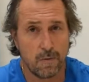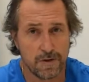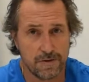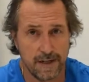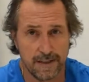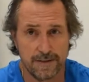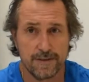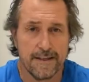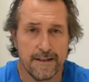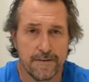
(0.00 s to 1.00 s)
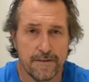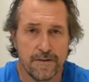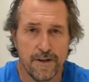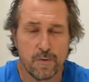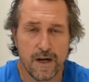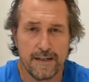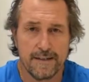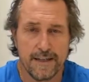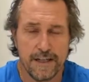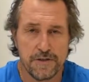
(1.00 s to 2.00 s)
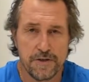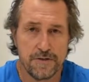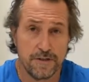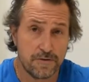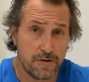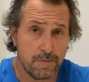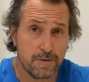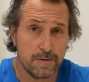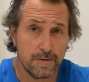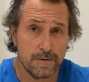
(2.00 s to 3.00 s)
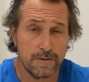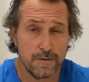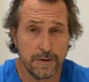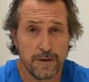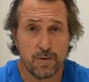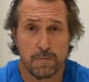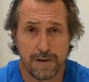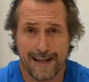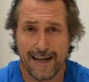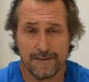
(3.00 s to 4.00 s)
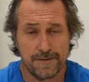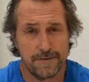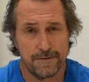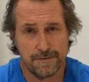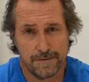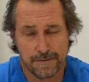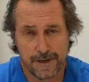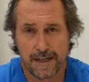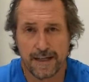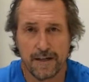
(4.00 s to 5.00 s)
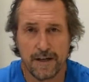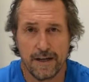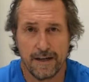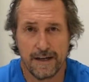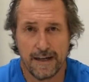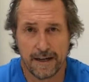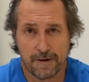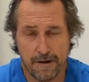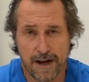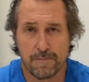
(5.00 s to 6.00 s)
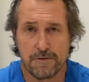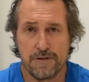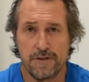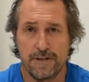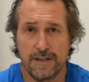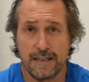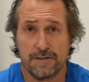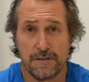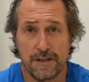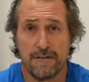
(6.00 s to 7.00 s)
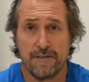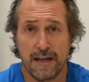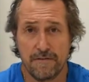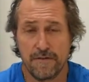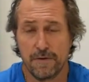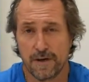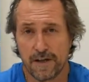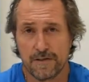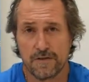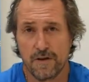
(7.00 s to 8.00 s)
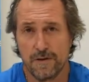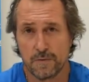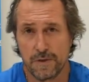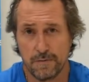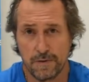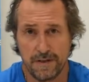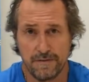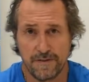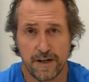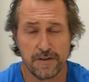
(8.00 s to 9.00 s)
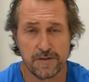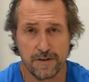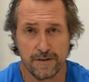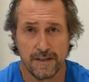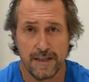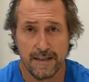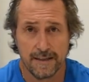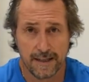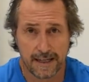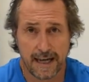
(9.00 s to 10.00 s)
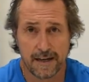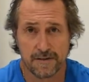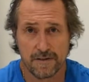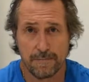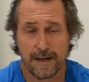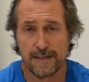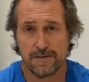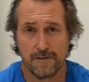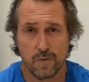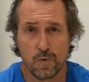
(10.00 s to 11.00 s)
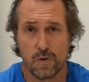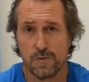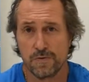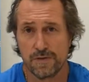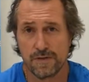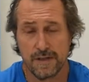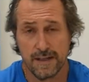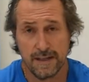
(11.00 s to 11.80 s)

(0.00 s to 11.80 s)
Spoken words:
wash range. The third one is using tropical or indoor plants. Really a great opportunity to give that feel. A lot of the times we focus on the colors of the paints on the walls,